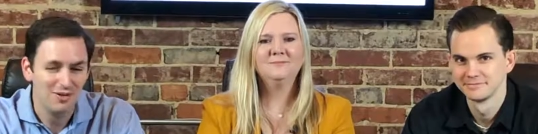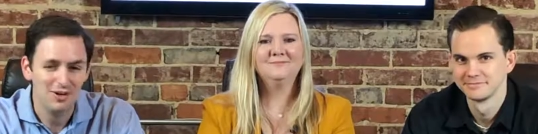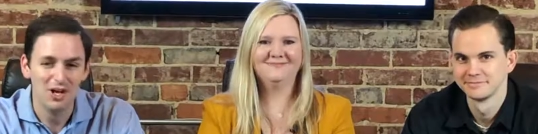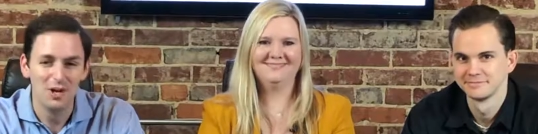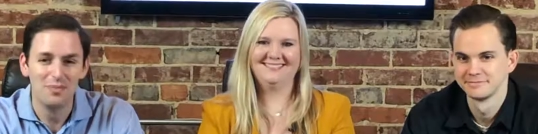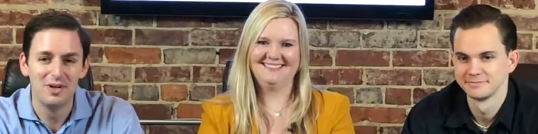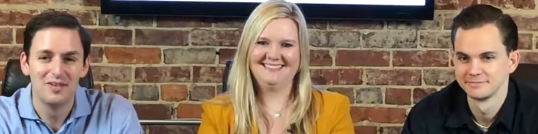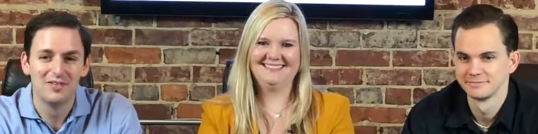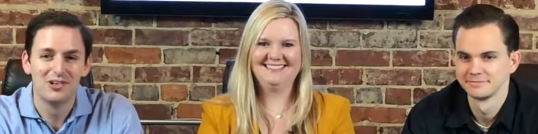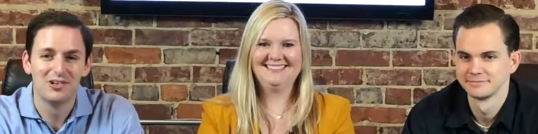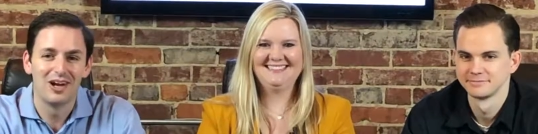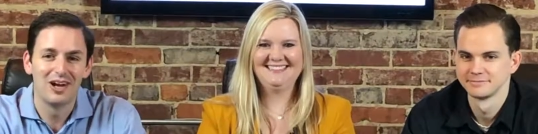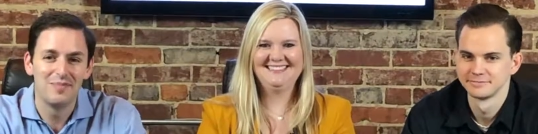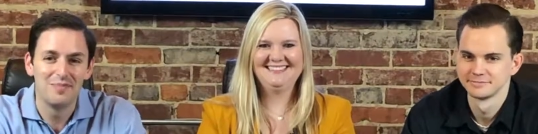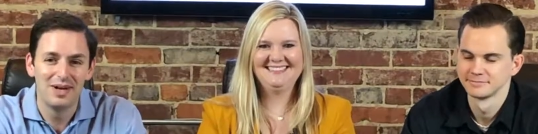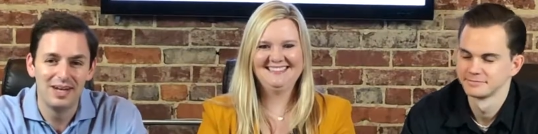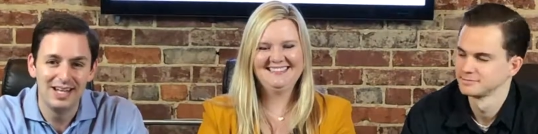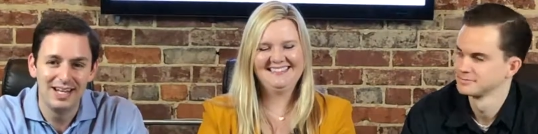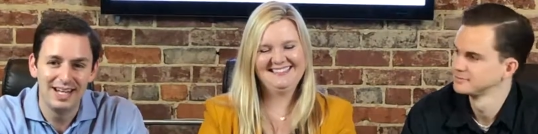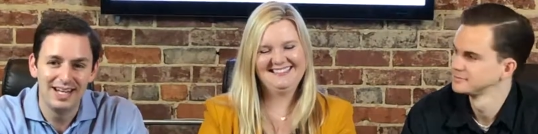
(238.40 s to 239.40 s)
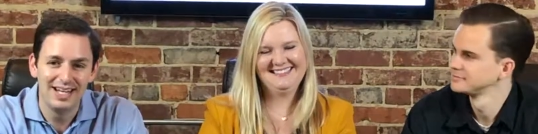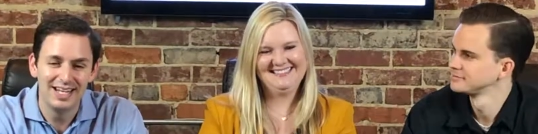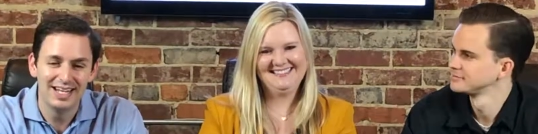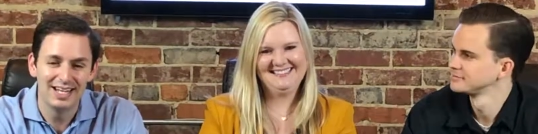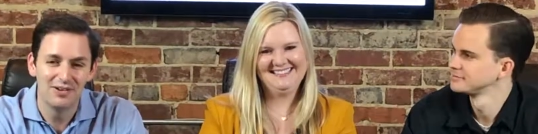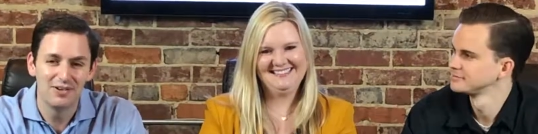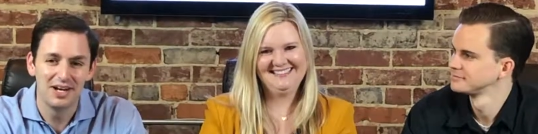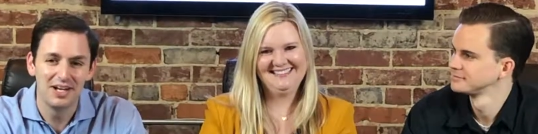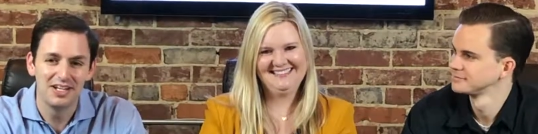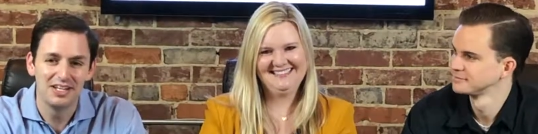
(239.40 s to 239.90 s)
Speaker 1: we hope you have a great Monday
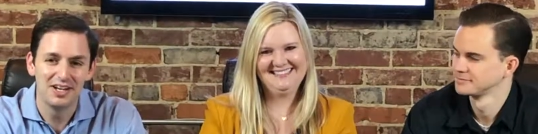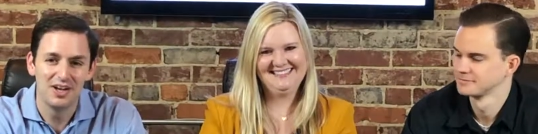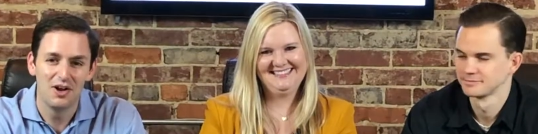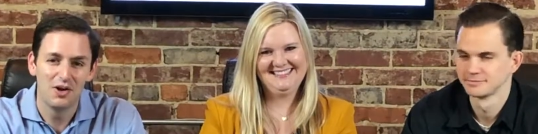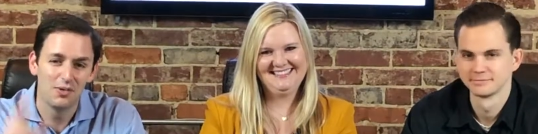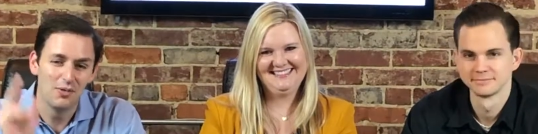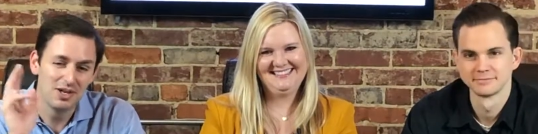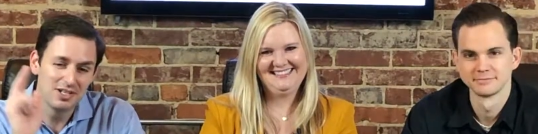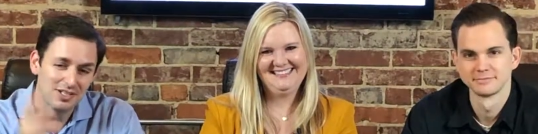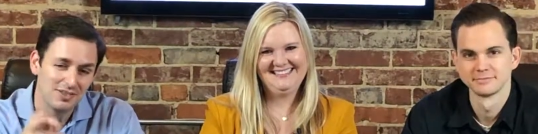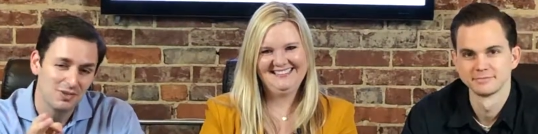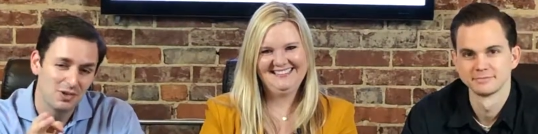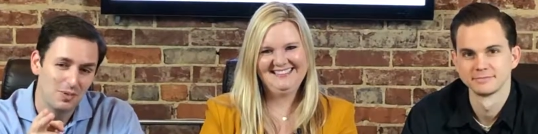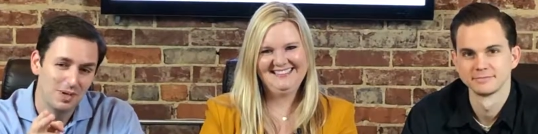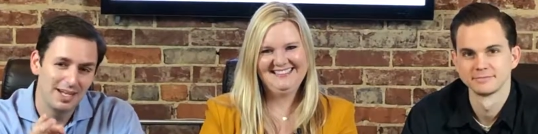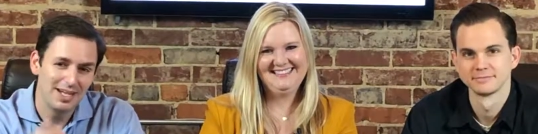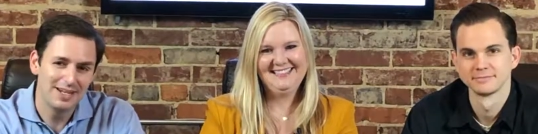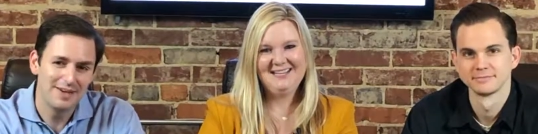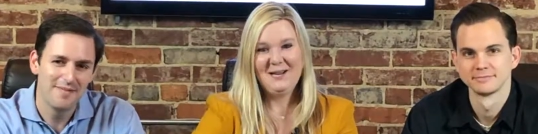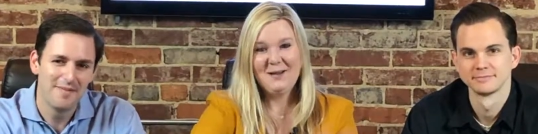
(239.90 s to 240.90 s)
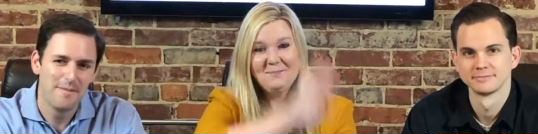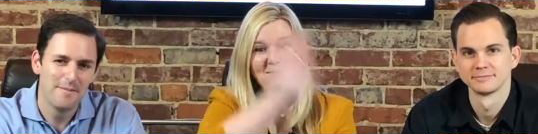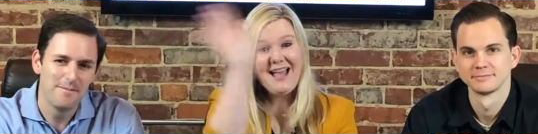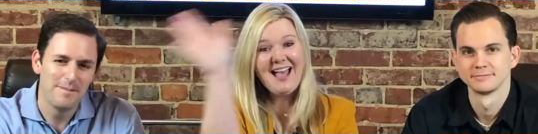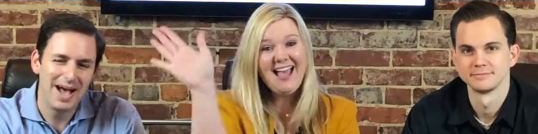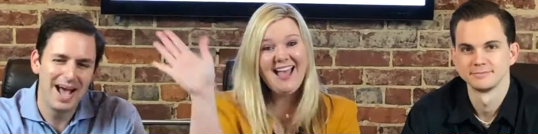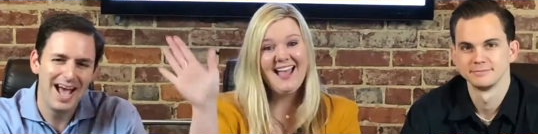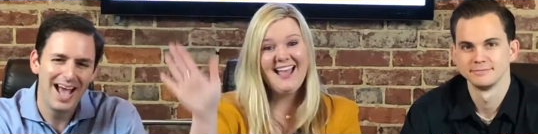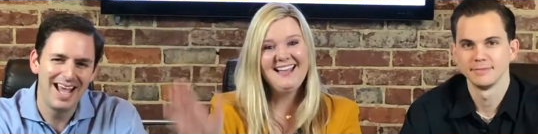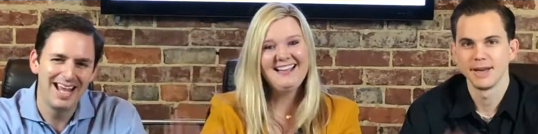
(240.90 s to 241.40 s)
and a great rest of your week.
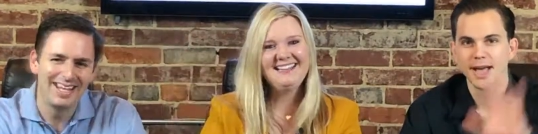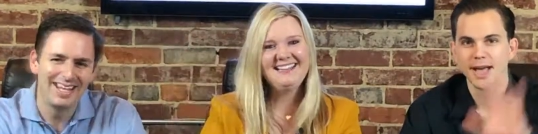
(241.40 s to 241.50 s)
Bye.